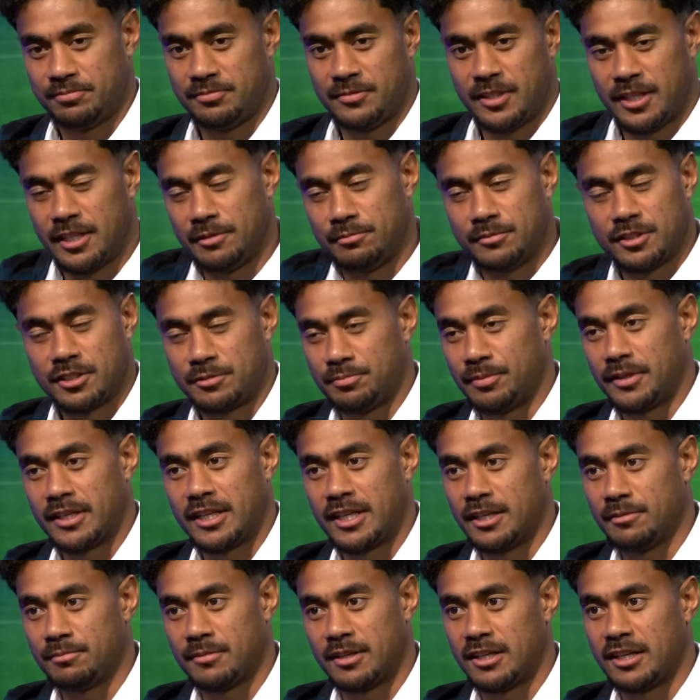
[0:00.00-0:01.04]
him just being
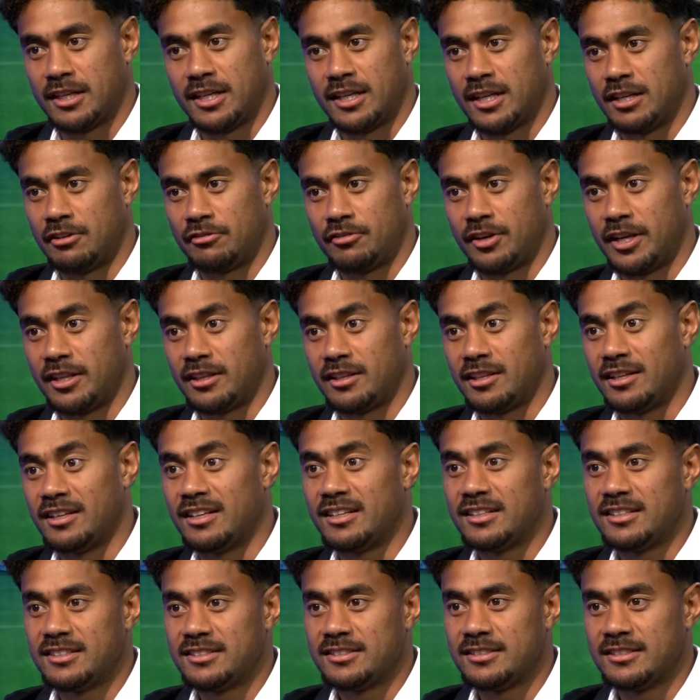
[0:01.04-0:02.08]
him, I rate that.
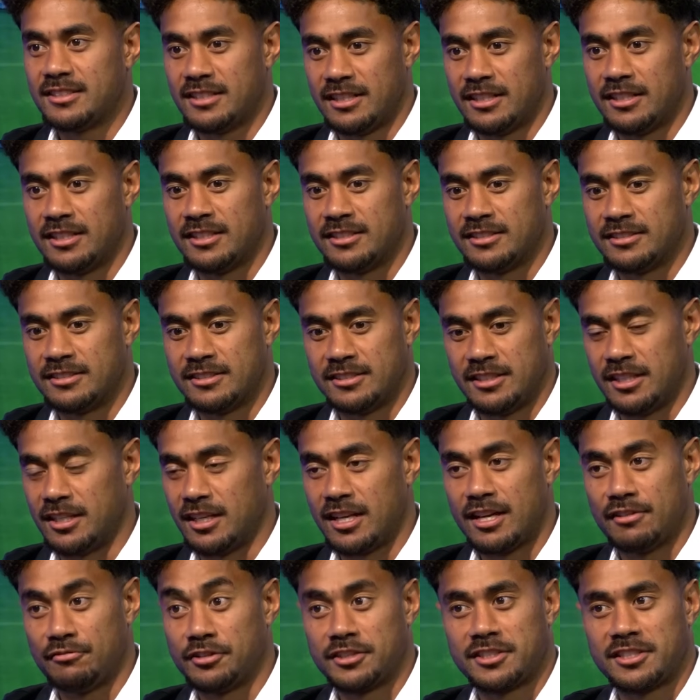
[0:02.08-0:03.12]
And yeah,
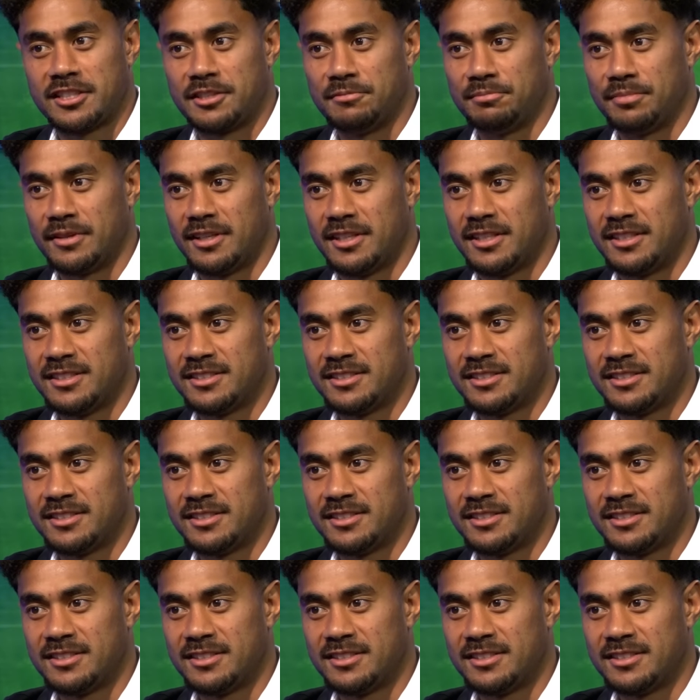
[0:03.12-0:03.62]
love watching him play.